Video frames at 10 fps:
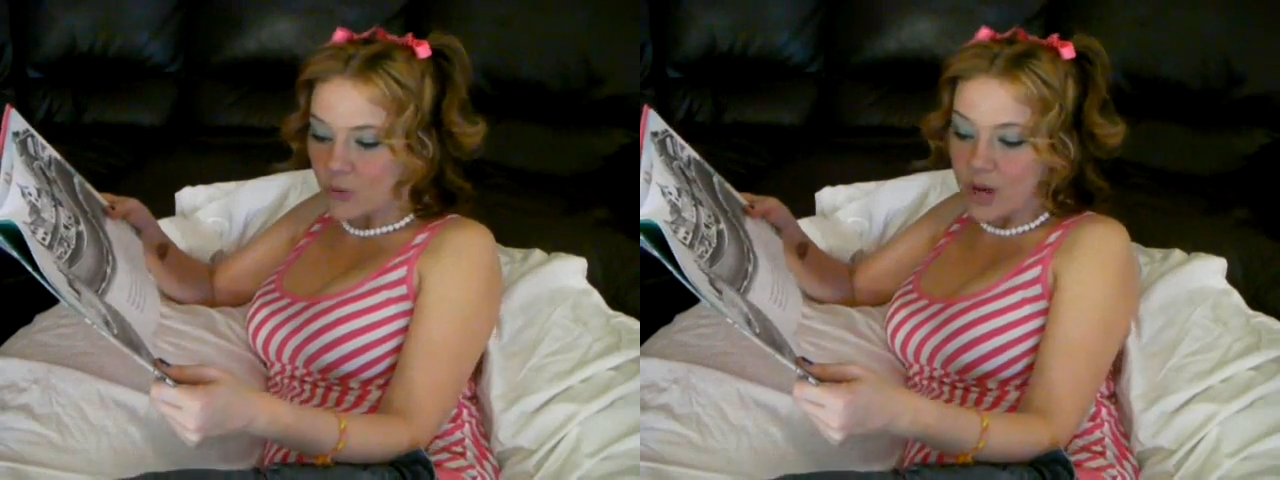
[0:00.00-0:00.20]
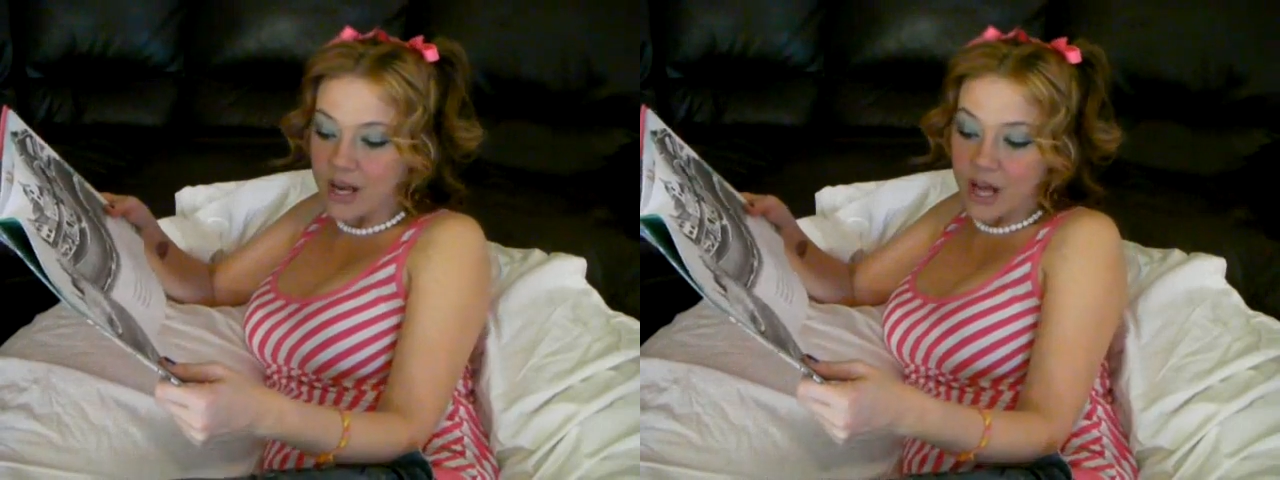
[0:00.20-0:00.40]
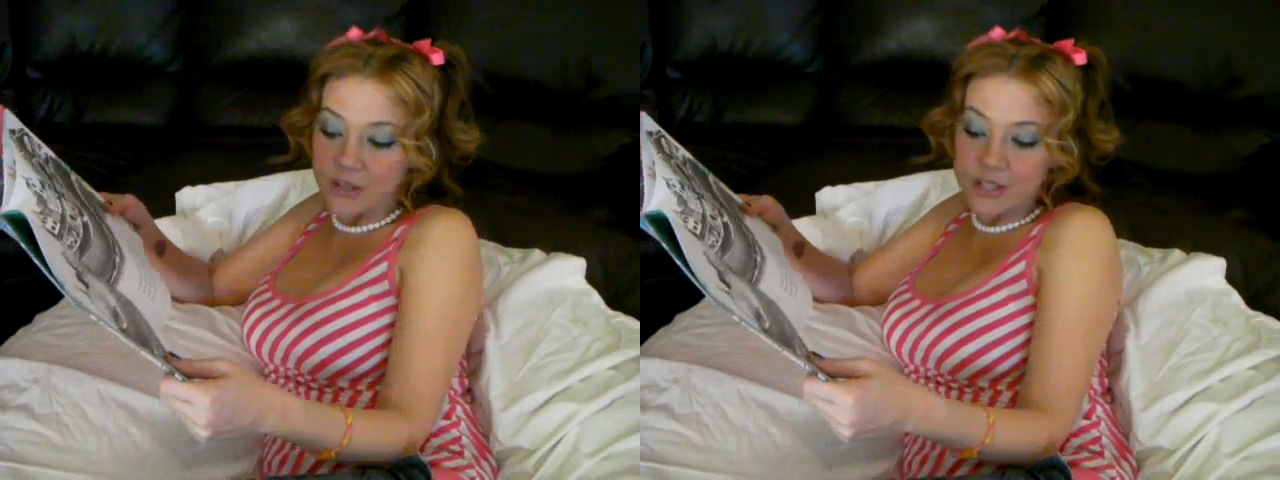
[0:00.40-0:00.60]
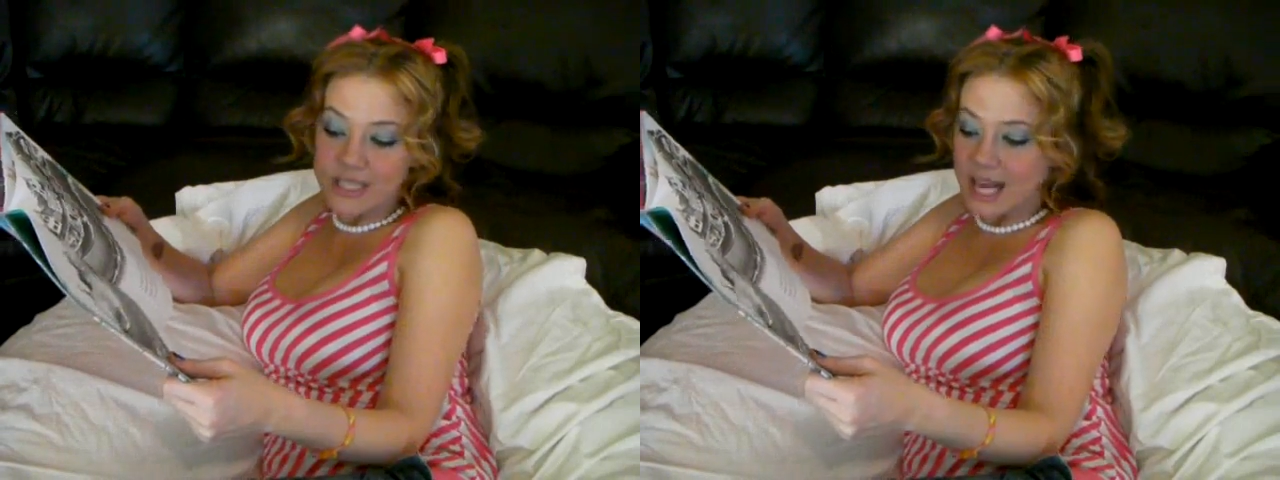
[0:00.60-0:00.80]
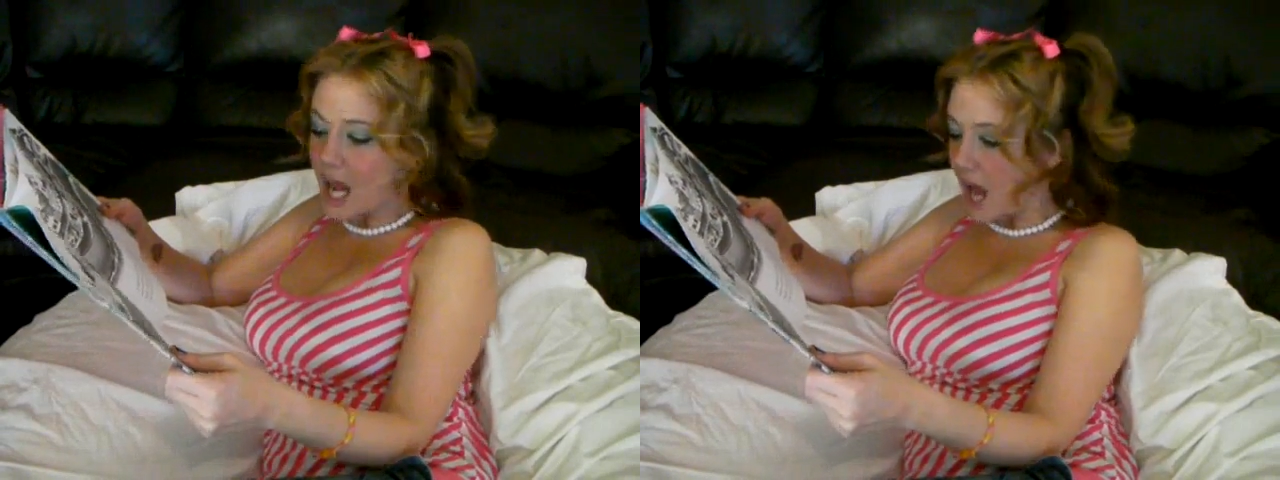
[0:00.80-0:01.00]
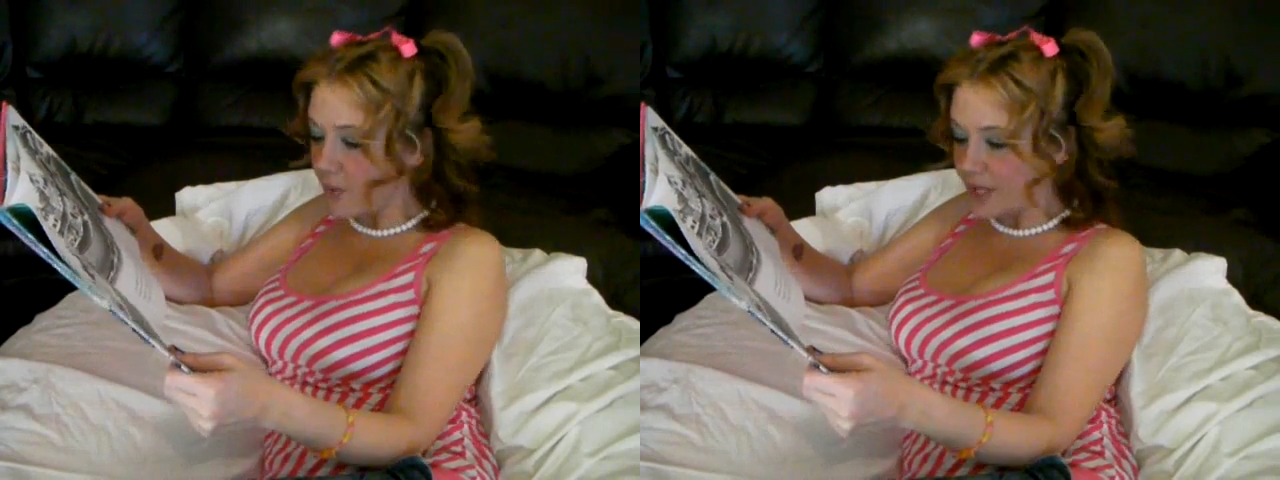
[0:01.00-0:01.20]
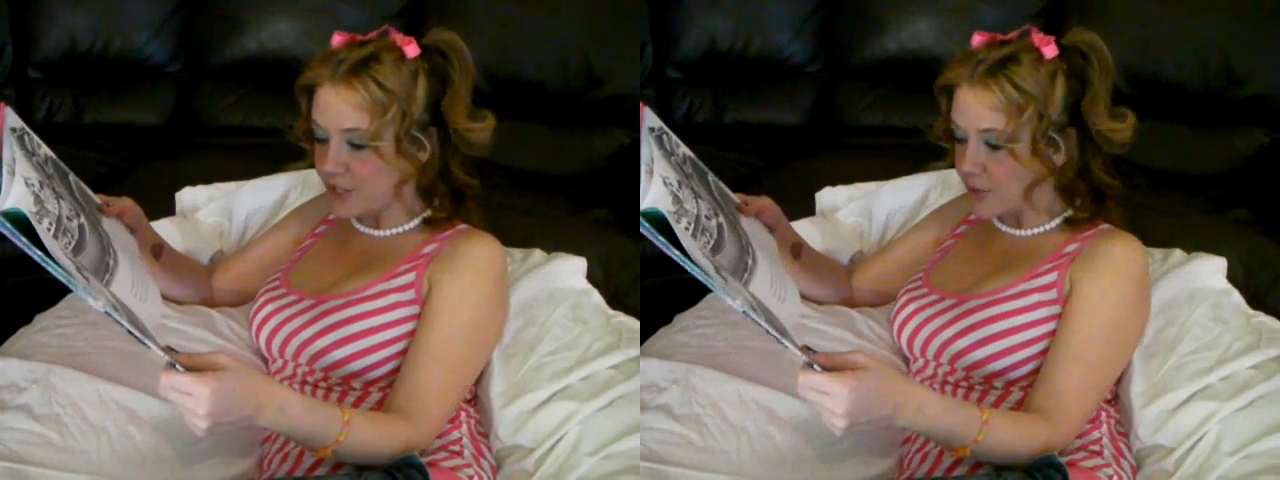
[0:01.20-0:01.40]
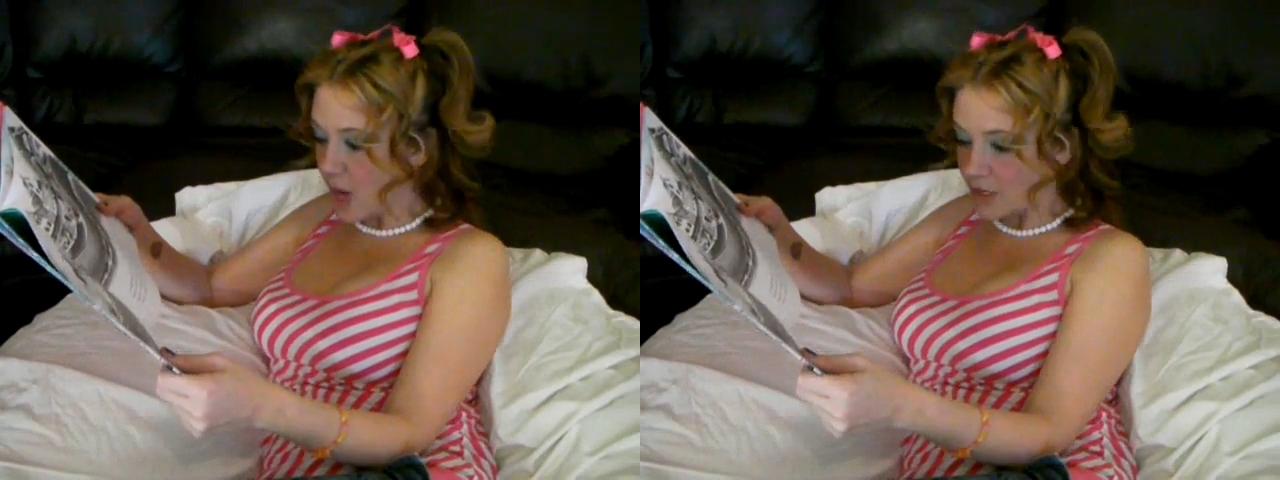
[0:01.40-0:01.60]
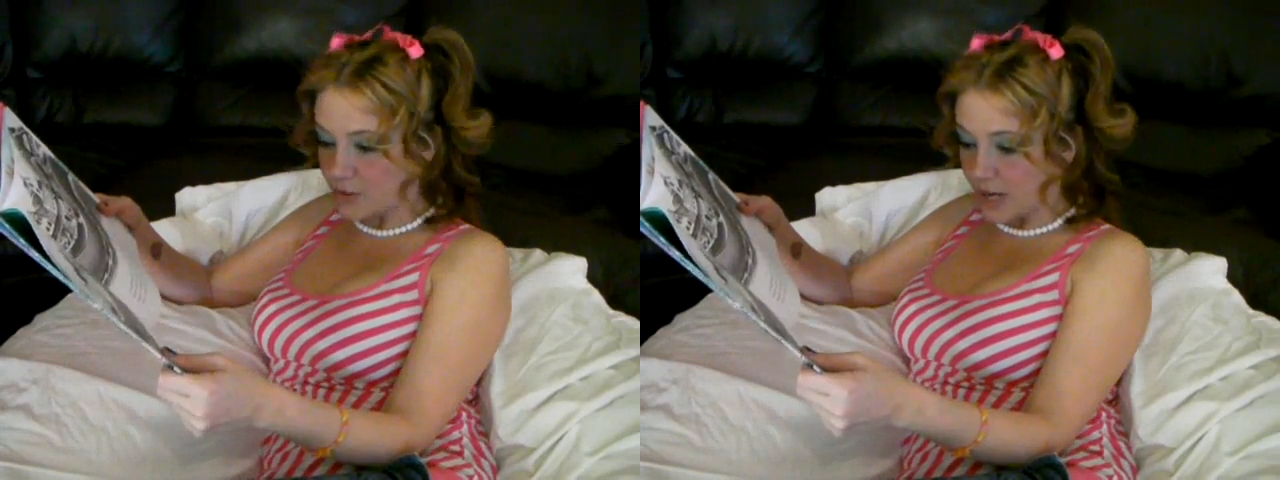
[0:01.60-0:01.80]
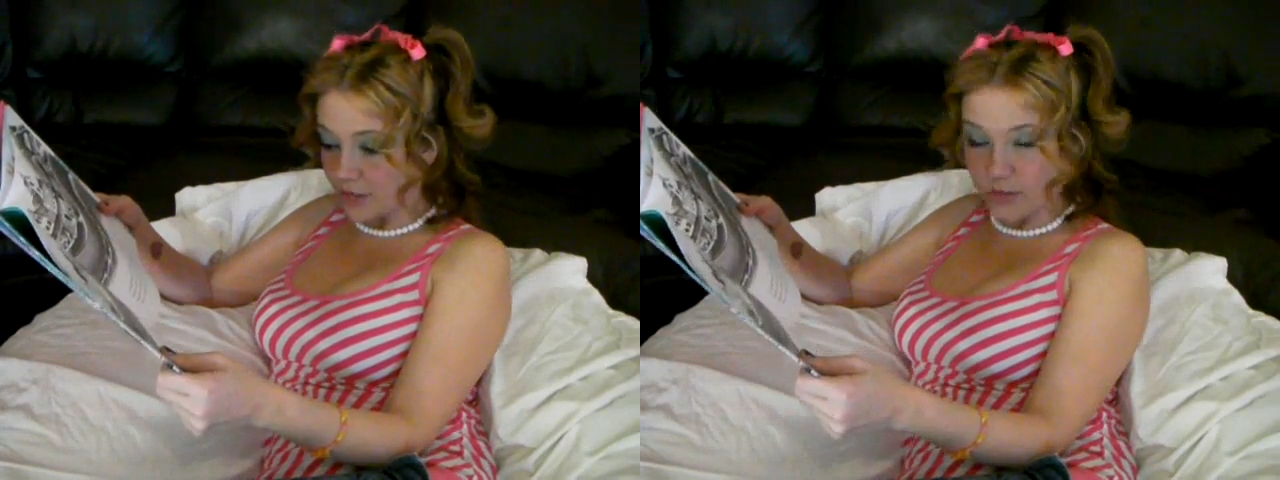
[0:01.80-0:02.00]
right under State Highway
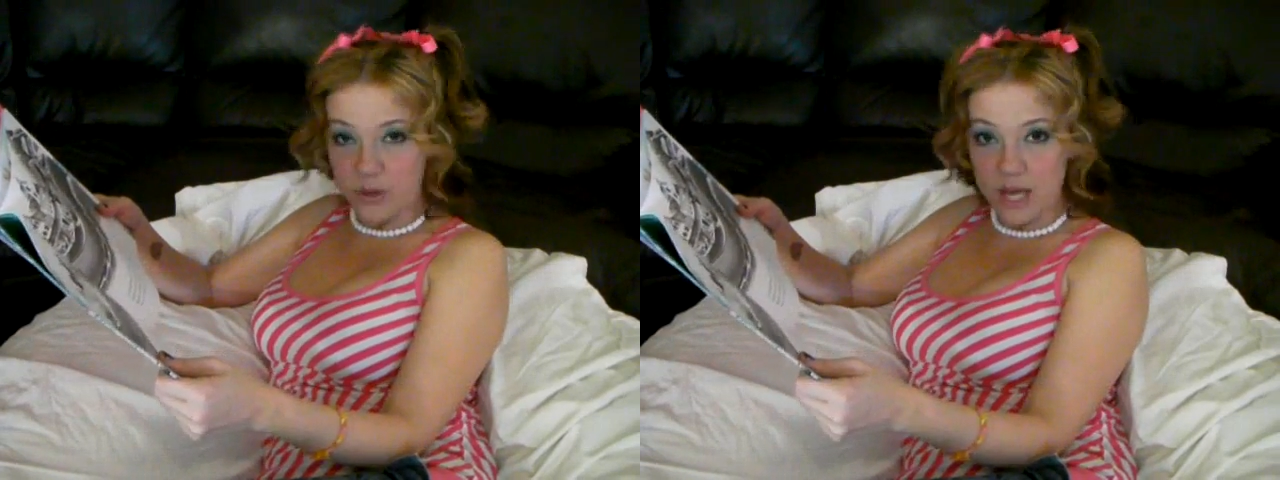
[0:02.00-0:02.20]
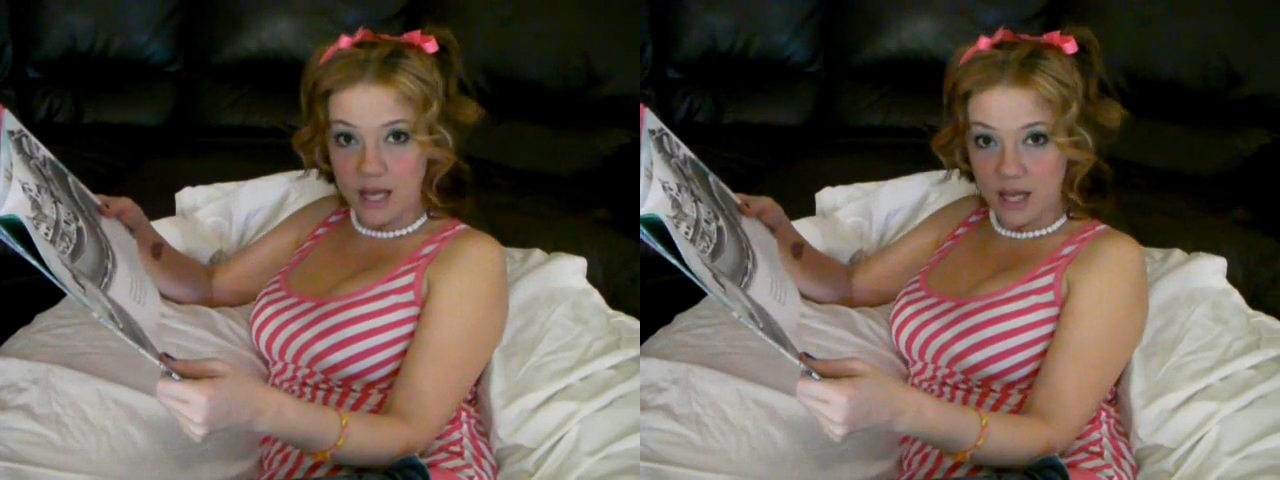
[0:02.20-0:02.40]
203,